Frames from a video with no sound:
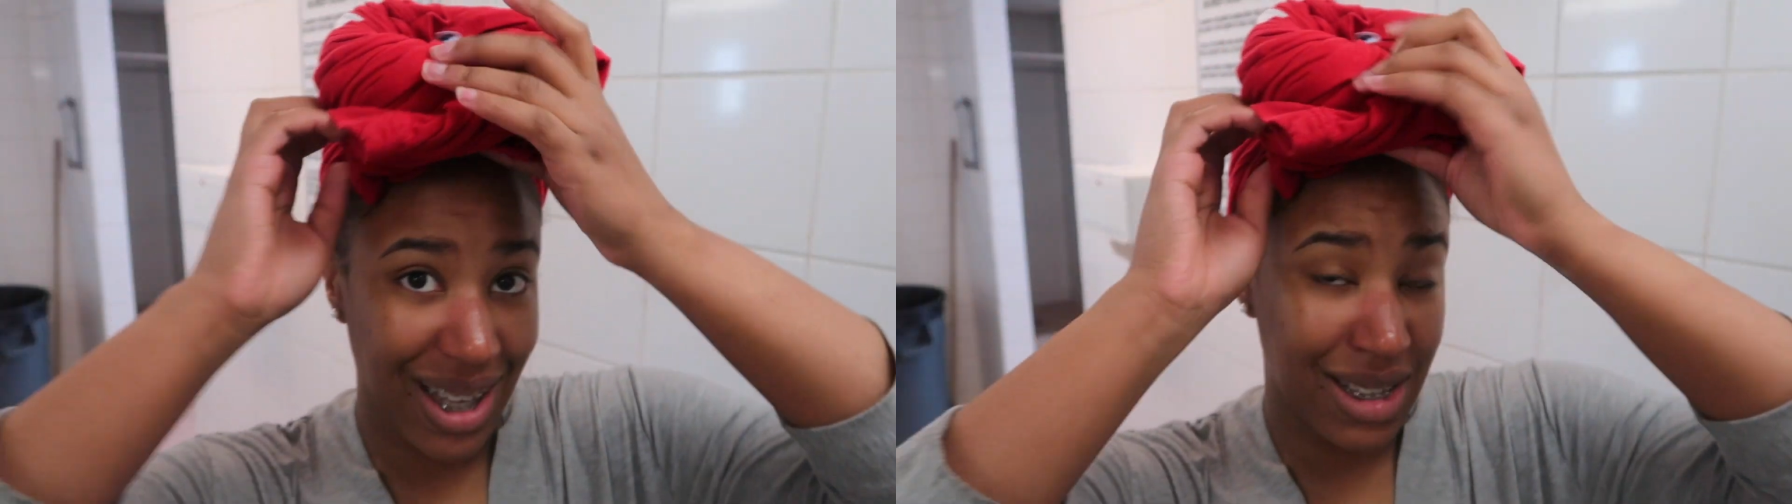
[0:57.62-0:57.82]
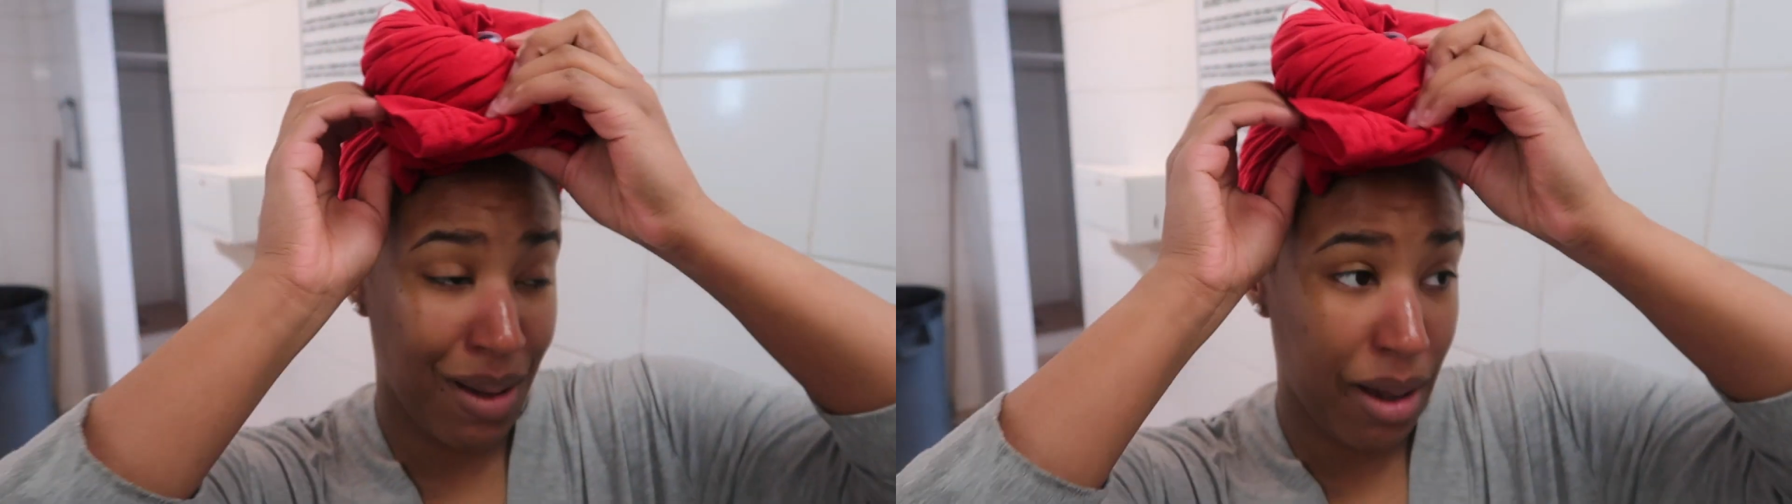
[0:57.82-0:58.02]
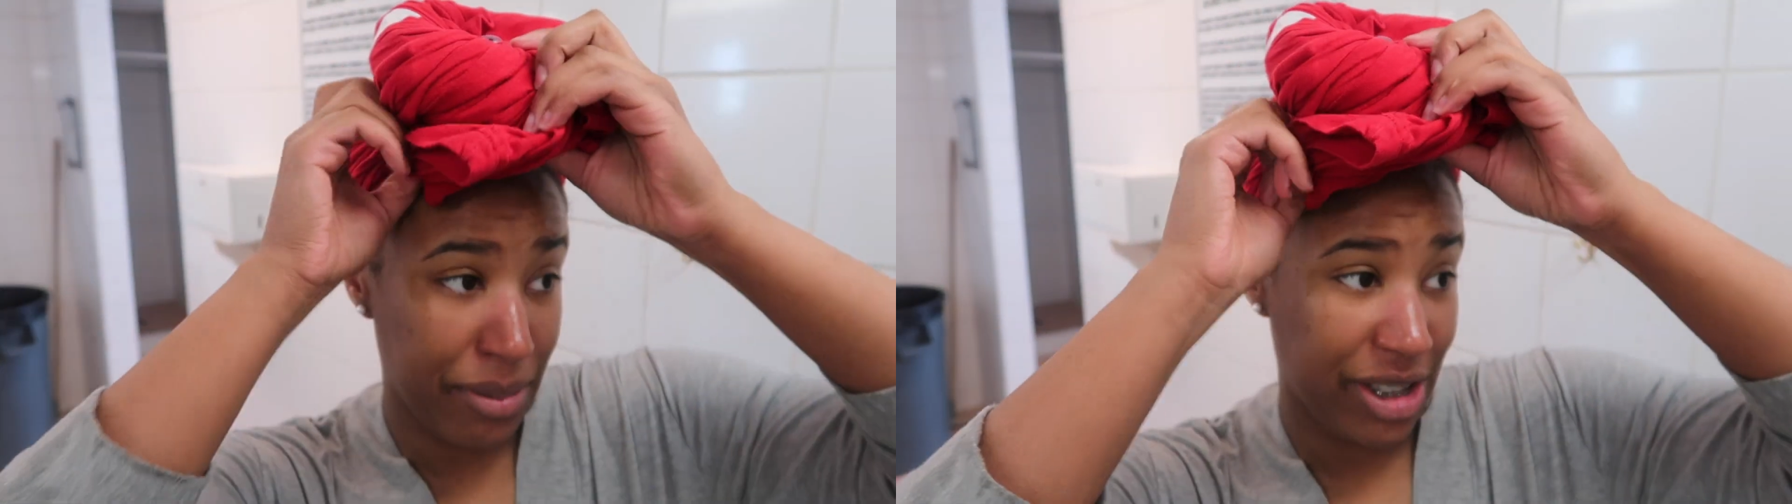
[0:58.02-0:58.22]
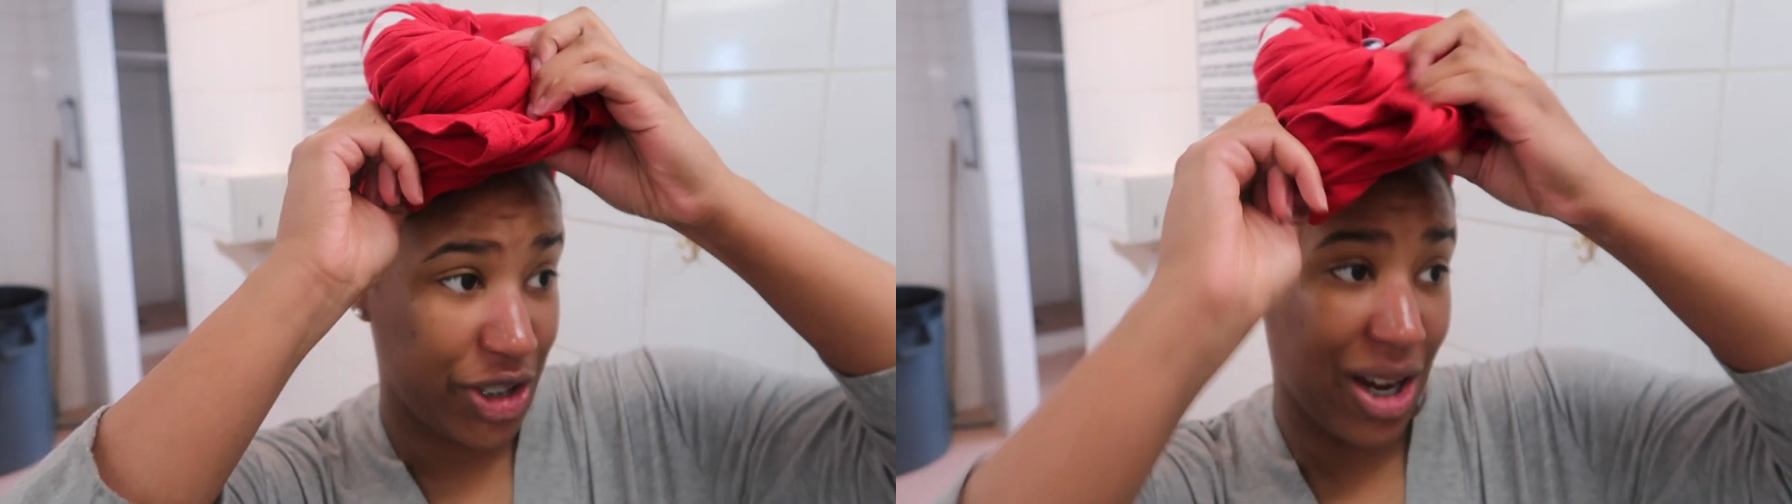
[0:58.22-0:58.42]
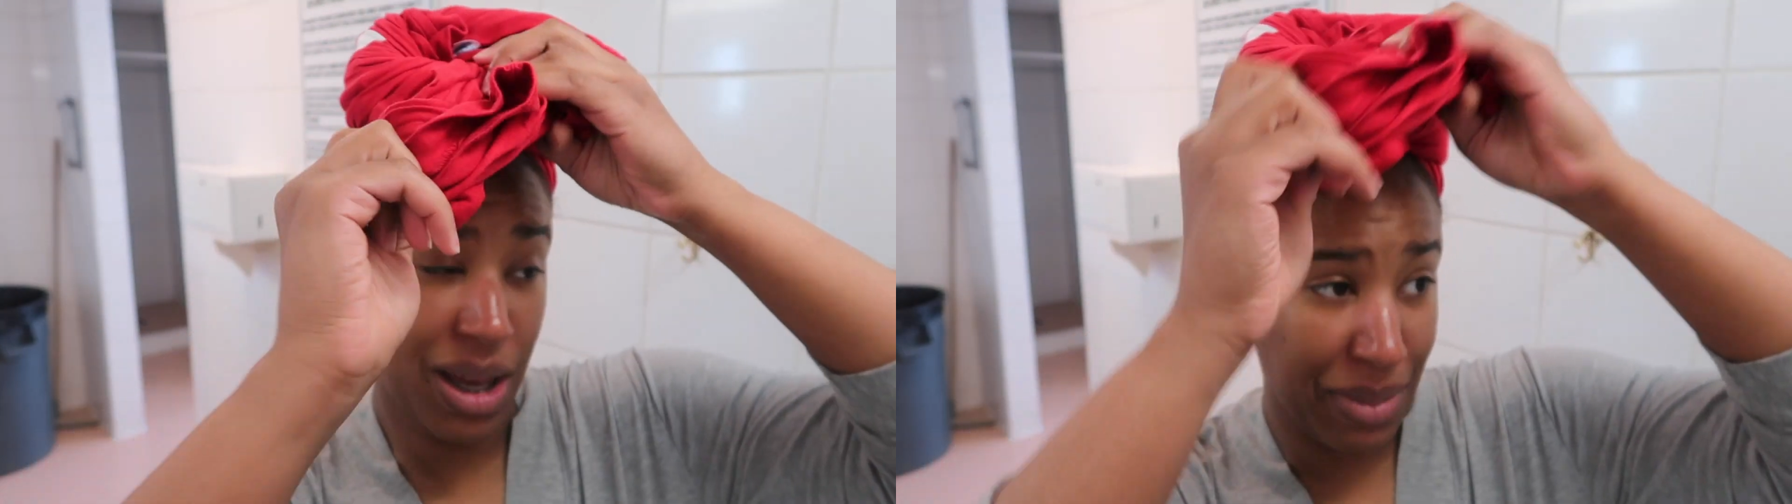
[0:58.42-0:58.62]
it's probably
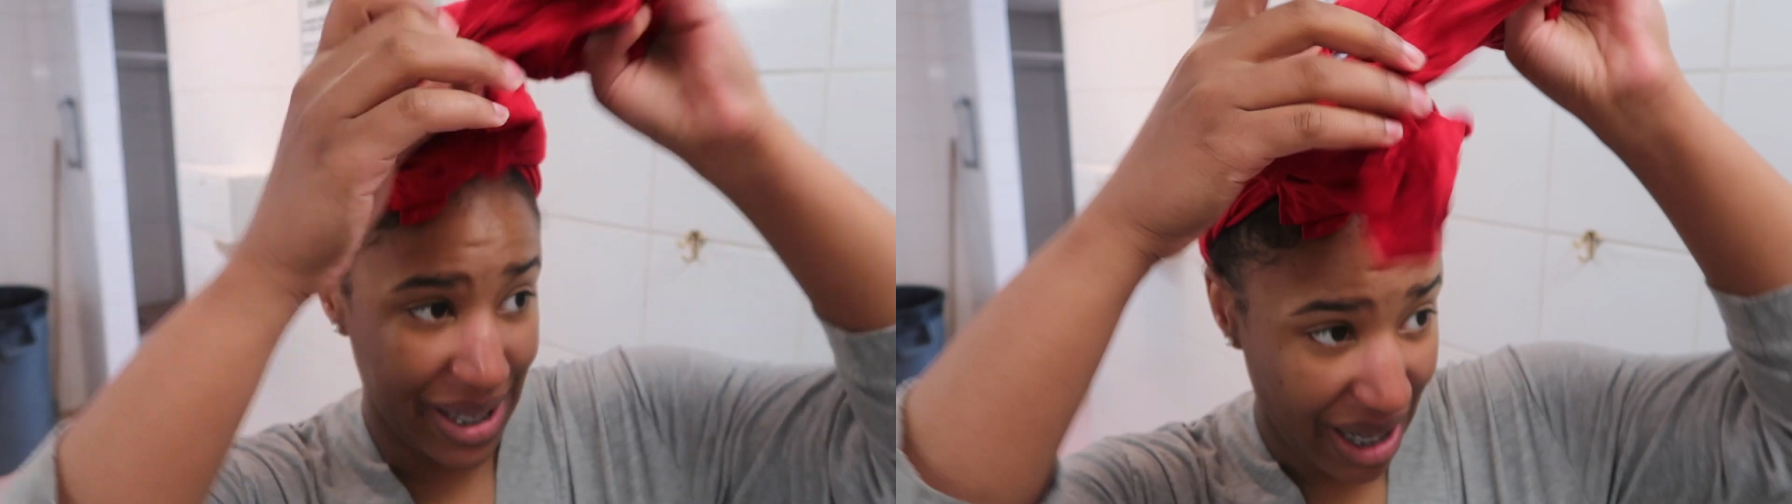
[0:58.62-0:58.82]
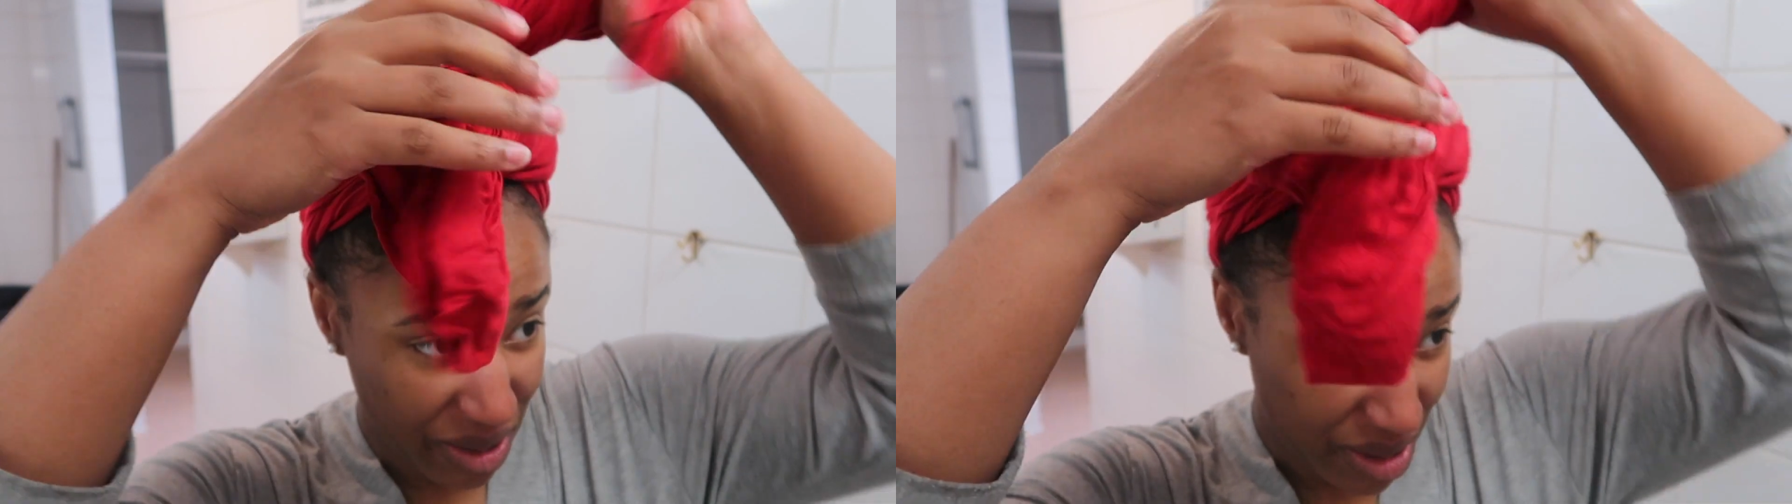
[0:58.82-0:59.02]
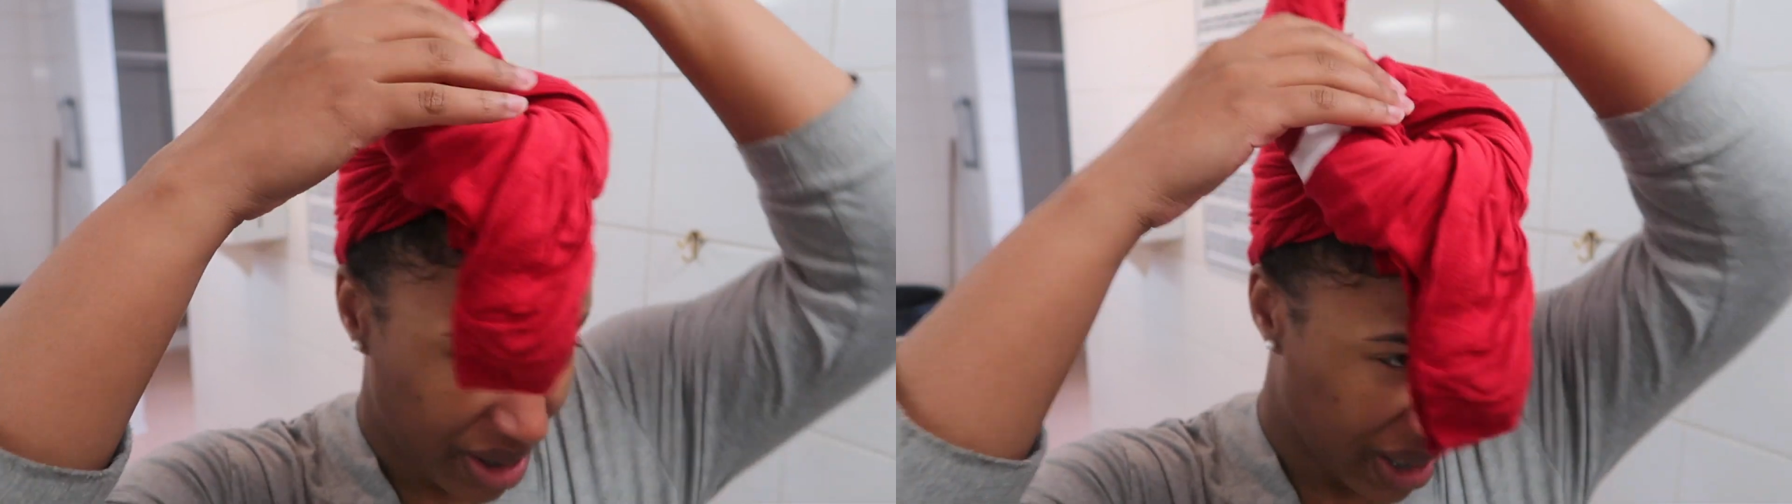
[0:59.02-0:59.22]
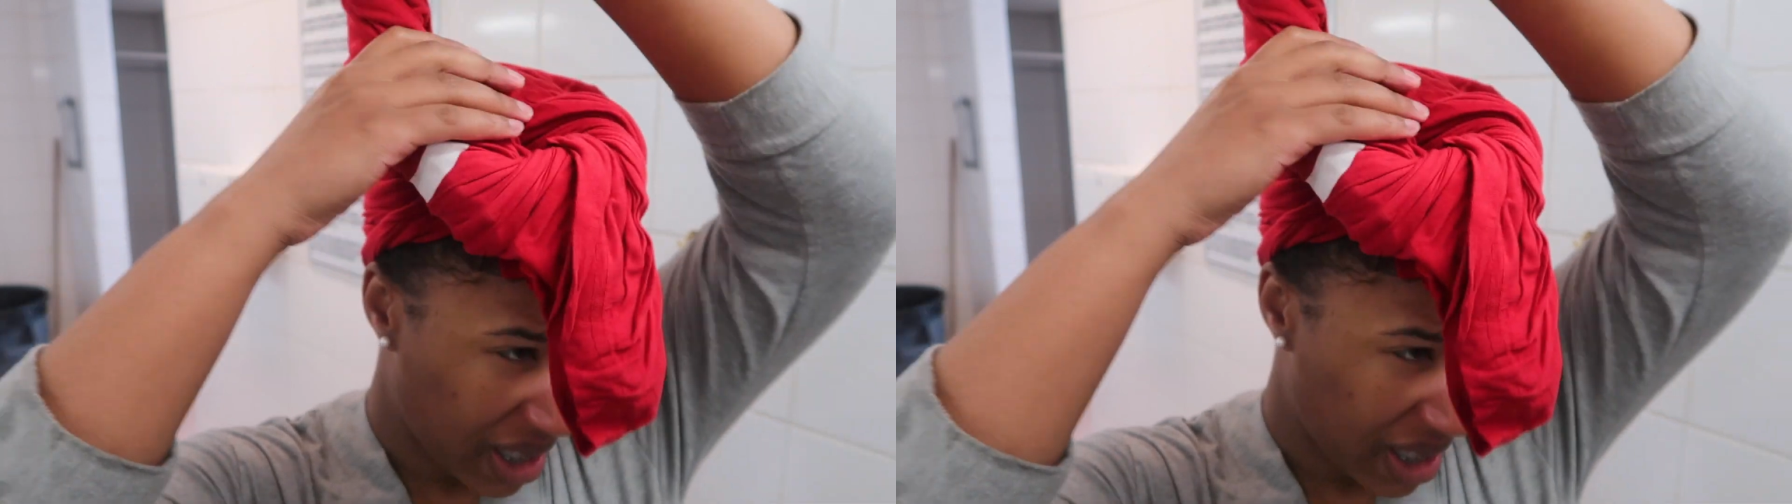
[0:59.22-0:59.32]
dry by now,